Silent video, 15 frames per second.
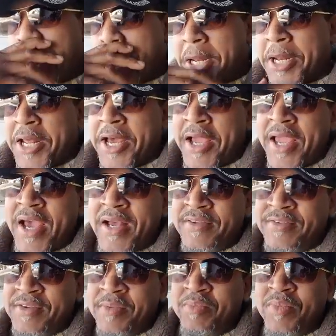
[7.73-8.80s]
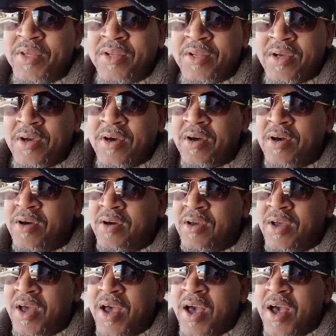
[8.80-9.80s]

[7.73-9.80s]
And I got something I